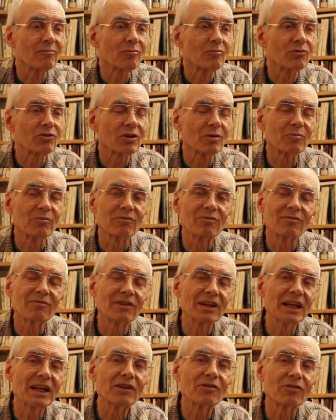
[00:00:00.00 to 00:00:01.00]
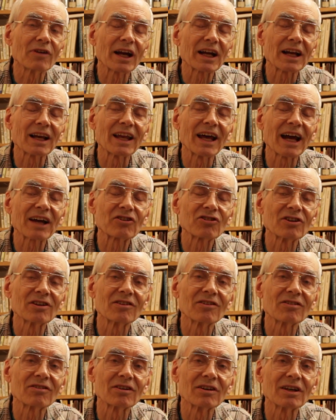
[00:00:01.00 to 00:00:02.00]
some neat
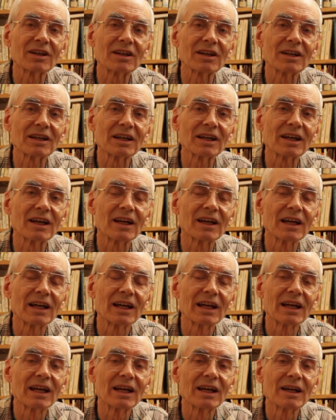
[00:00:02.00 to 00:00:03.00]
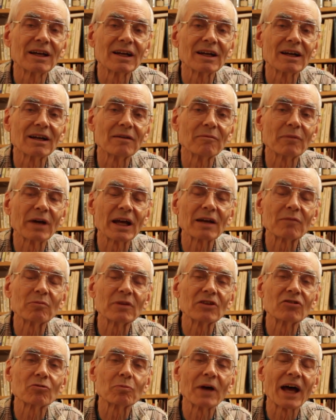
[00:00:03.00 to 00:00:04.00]
recollections that make
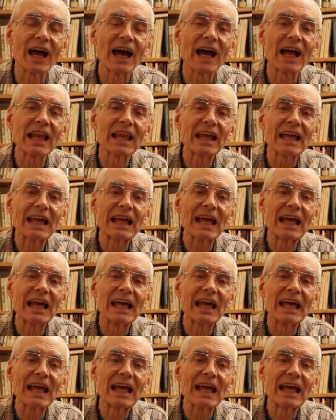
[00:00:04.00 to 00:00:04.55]
me smile.